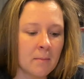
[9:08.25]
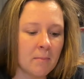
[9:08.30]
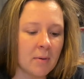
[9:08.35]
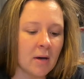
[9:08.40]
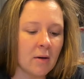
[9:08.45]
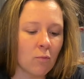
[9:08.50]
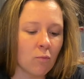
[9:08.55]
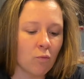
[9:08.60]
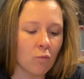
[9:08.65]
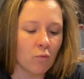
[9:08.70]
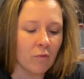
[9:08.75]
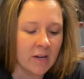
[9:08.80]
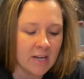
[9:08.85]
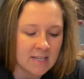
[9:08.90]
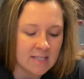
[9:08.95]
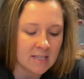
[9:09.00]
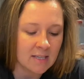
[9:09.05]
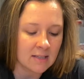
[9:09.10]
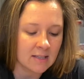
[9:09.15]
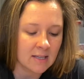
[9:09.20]
But
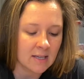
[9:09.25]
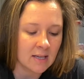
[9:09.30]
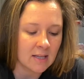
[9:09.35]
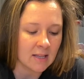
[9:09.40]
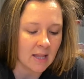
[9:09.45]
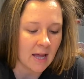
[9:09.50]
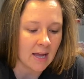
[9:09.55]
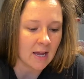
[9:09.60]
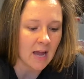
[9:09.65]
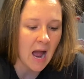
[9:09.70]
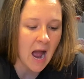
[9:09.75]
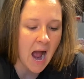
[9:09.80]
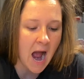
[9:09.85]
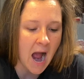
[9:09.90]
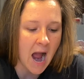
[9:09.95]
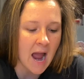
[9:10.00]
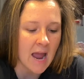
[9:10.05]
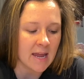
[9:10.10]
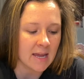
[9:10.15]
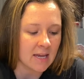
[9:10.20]
recently, like
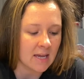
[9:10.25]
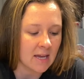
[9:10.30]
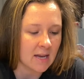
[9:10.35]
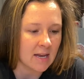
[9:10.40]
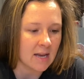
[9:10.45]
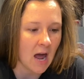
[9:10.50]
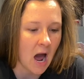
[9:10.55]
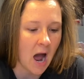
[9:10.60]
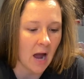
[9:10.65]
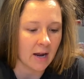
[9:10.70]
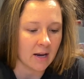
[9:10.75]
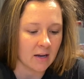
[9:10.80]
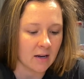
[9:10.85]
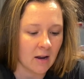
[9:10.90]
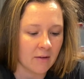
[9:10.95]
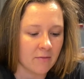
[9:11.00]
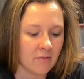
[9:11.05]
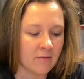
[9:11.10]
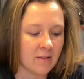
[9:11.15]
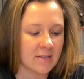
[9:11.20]
I cannot get
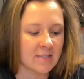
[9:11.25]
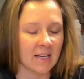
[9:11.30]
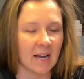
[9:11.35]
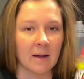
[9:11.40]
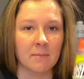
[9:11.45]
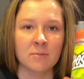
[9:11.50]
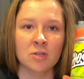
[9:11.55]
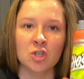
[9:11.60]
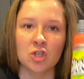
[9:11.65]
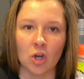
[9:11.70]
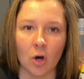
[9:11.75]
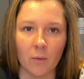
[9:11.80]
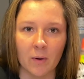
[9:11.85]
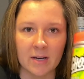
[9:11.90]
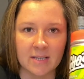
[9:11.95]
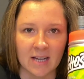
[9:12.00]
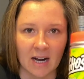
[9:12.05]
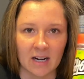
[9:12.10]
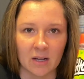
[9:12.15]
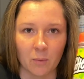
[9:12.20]
enough of this. Like I'm so
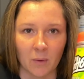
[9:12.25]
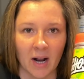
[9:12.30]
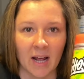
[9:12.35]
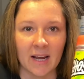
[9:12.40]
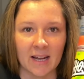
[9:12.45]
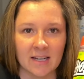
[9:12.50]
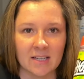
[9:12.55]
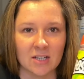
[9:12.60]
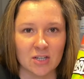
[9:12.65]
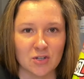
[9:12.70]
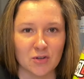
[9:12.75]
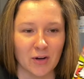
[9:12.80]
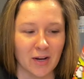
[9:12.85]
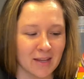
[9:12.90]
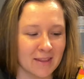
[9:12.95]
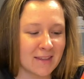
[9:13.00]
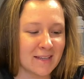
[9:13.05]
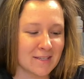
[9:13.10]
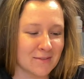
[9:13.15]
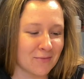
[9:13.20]
excited when I get to
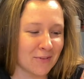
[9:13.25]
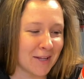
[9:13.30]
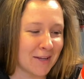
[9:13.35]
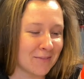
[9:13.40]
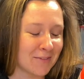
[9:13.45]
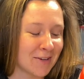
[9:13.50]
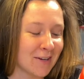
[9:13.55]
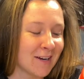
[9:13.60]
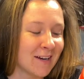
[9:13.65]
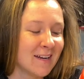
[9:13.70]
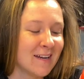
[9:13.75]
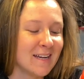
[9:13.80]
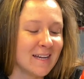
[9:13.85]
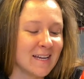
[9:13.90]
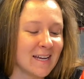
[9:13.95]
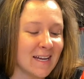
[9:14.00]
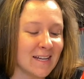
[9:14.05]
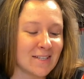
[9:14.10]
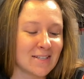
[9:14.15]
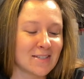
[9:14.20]
drink this flavor.
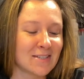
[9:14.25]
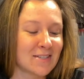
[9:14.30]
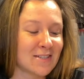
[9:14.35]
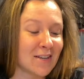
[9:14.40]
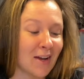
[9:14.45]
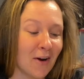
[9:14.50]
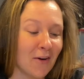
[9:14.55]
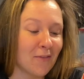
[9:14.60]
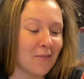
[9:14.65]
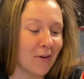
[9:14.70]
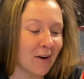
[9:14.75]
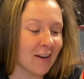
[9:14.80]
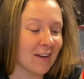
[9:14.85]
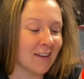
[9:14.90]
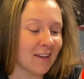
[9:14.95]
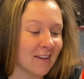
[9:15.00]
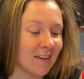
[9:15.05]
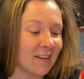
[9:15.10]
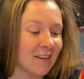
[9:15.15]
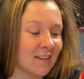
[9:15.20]
It's so
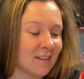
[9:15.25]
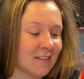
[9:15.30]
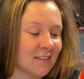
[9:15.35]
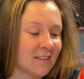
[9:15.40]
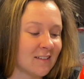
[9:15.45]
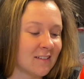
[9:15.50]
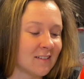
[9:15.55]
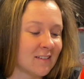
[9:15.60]
fucking good.